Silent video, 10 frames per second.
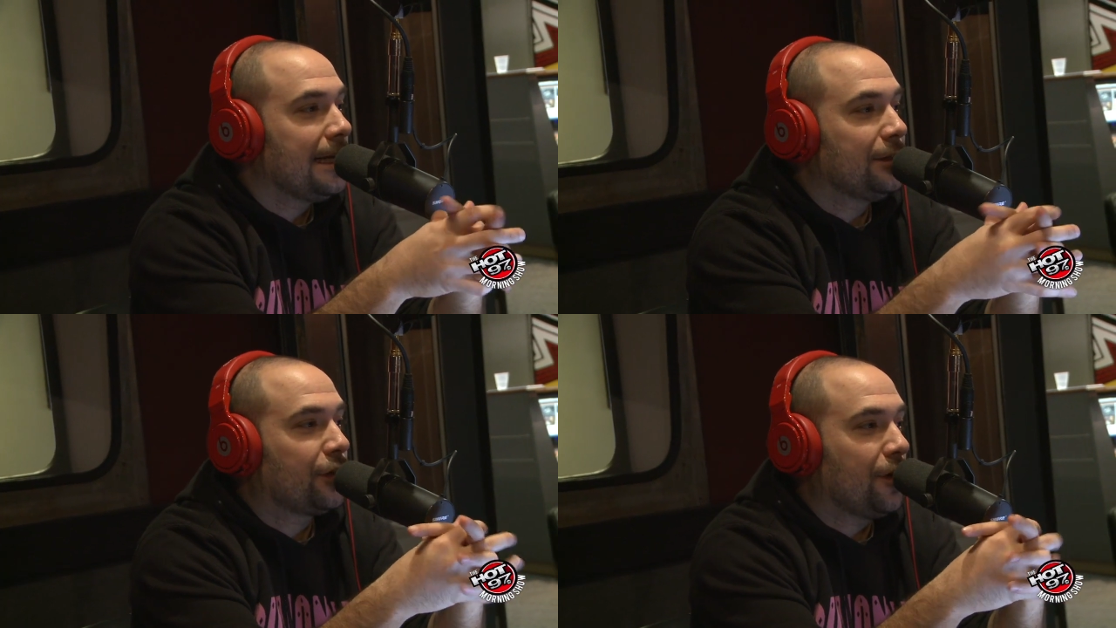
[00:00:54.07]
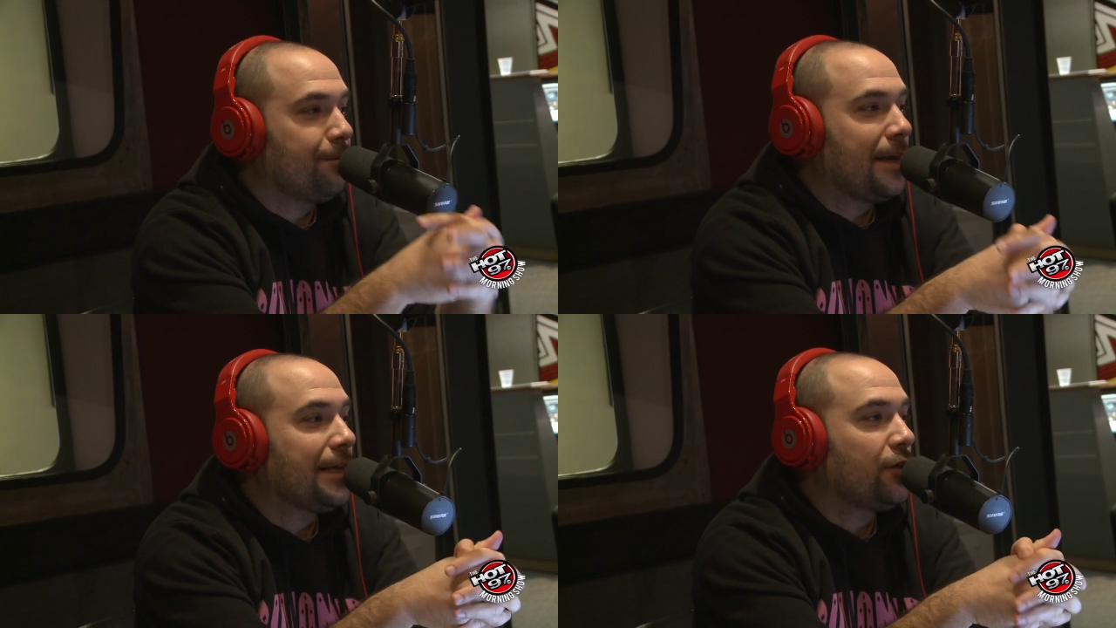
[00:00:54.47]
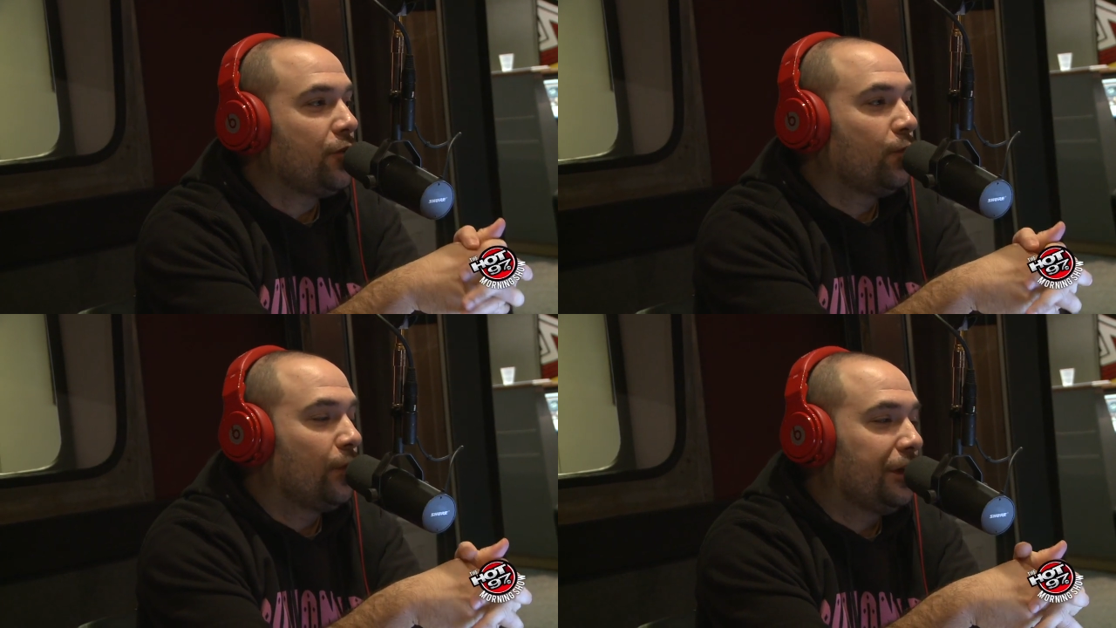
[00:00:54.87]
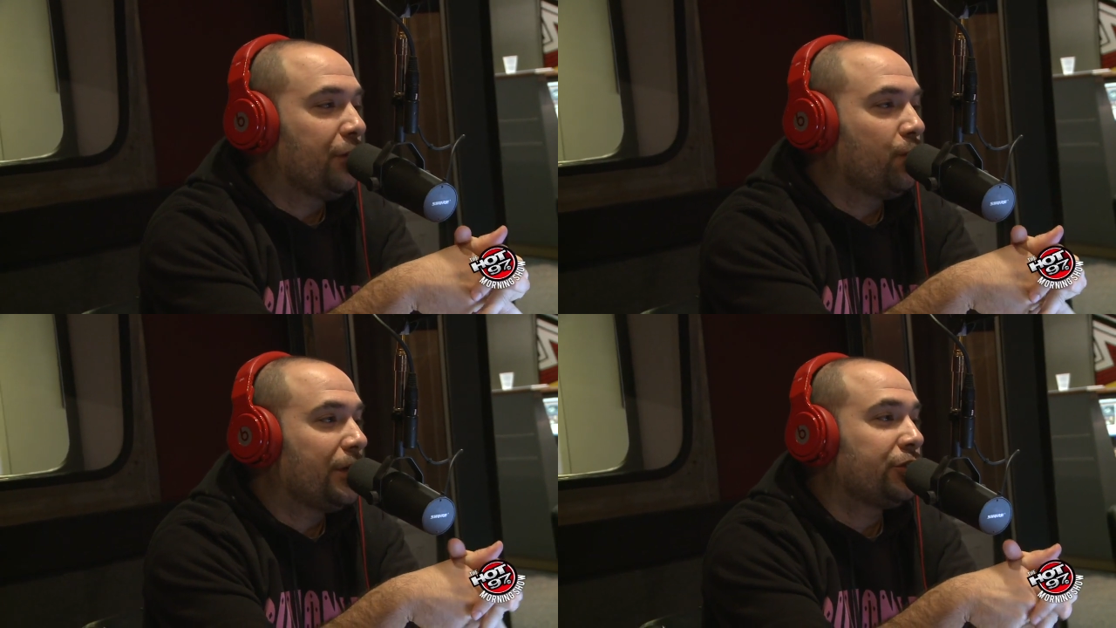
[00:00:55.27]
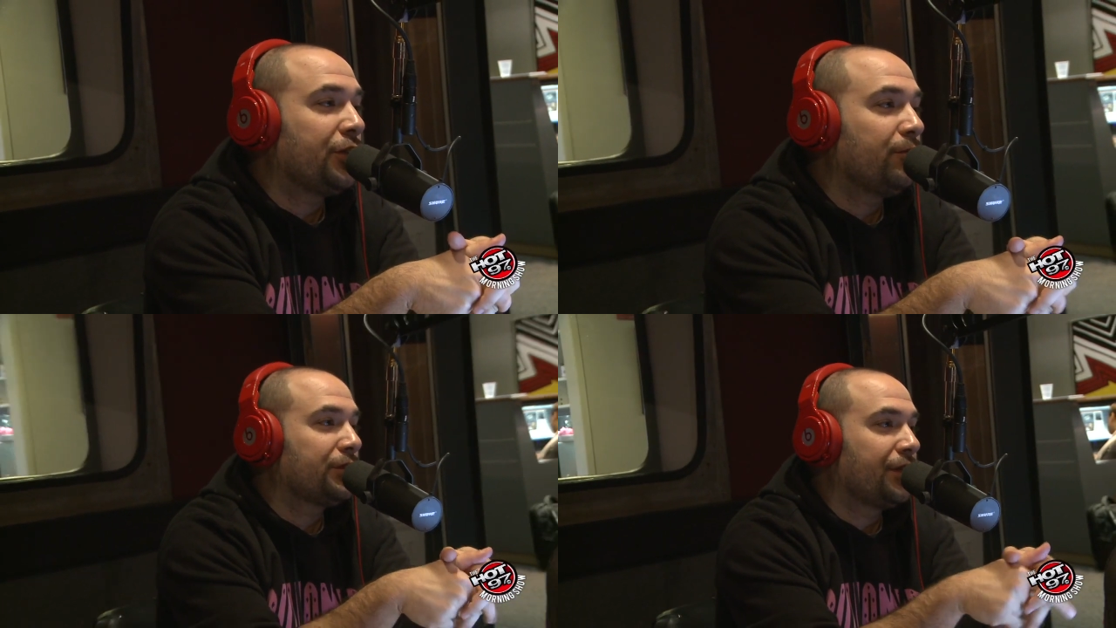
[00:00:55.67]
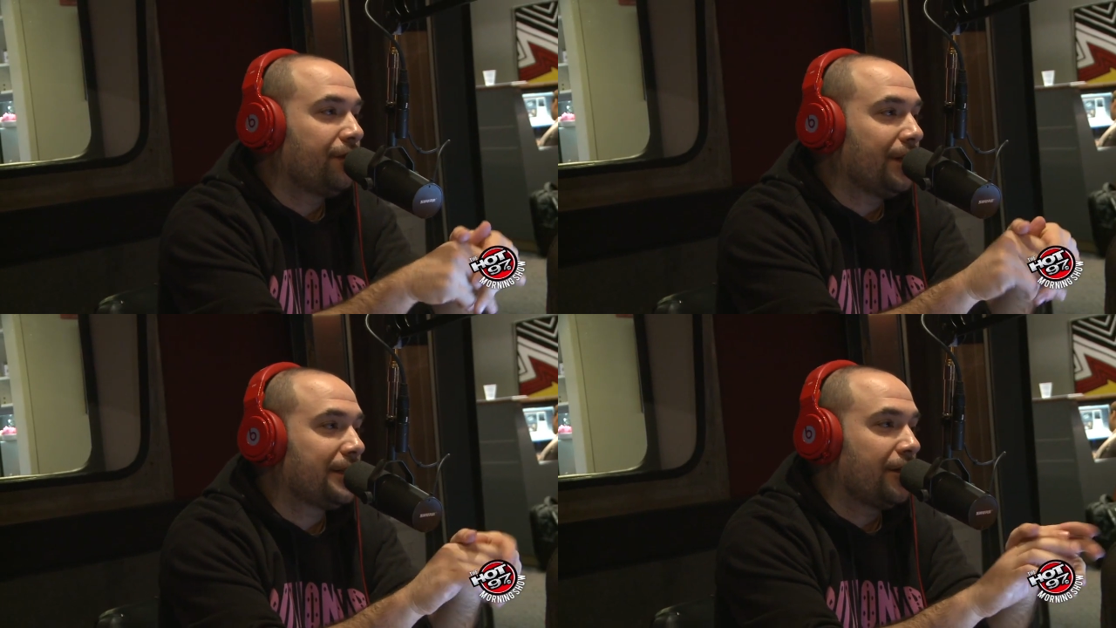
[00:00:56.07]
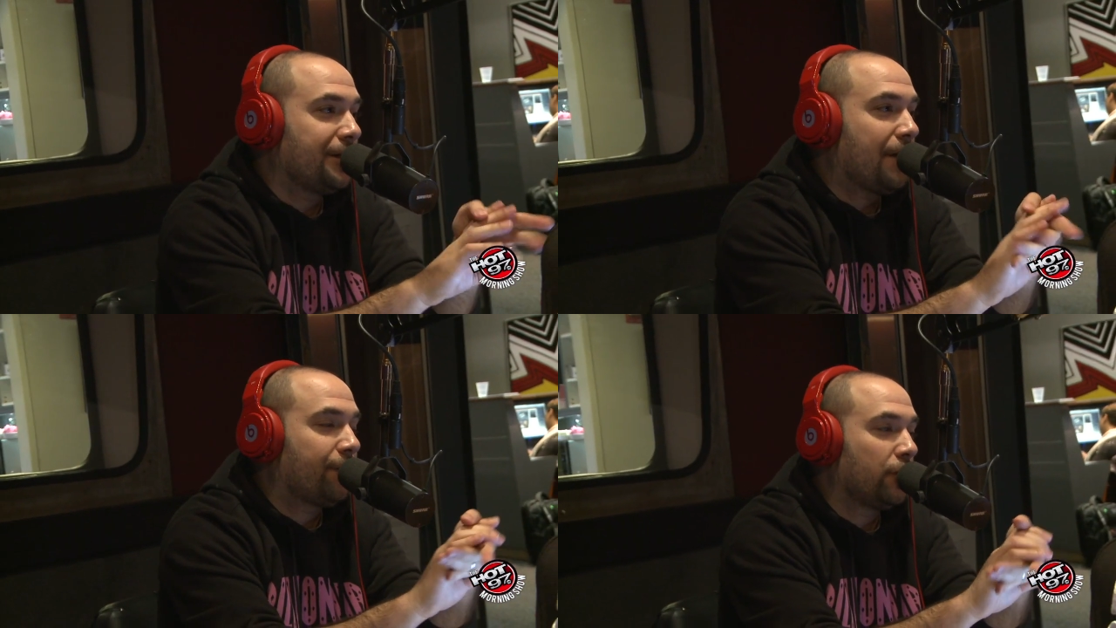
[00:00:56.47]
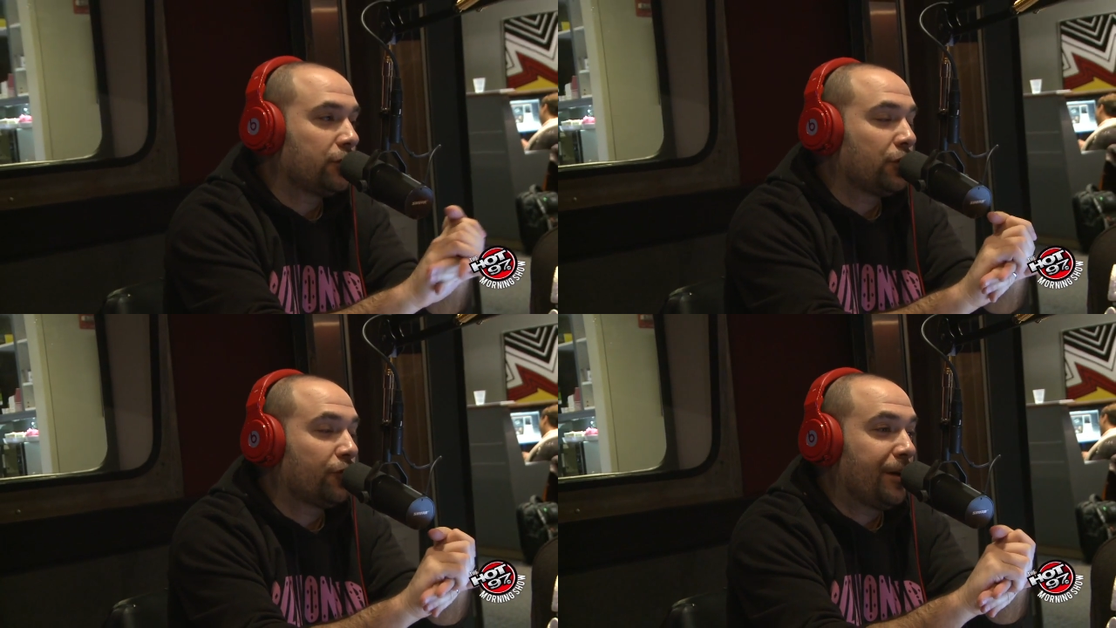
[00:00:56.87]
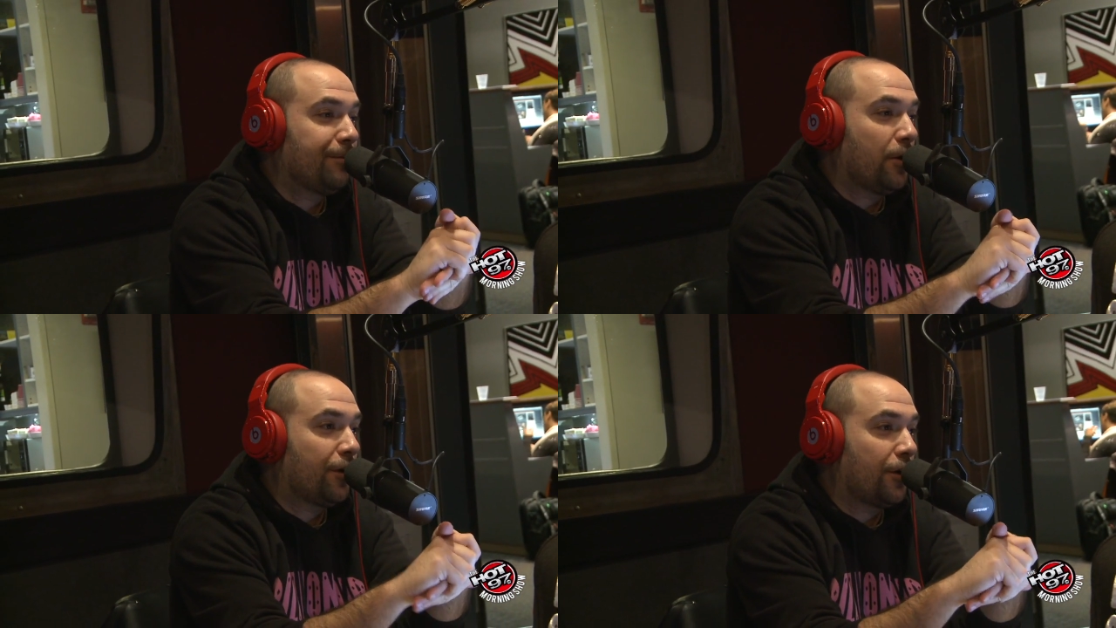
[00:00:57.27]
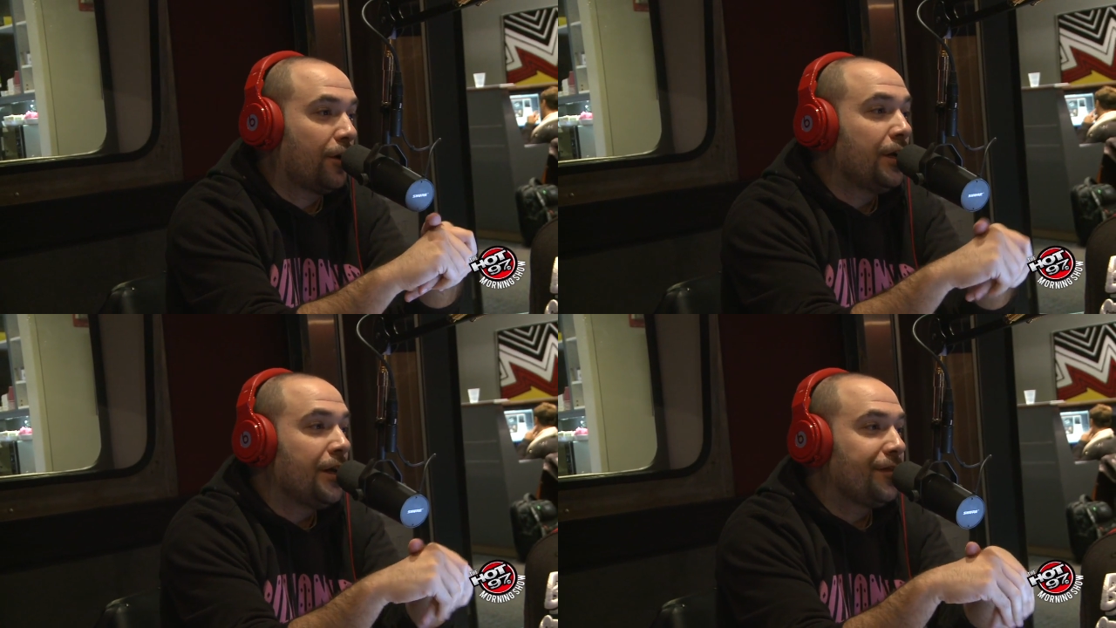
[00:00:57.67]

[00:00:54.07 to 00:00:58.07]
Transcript: is going to make you really wish he was convicted of that first-degree murder.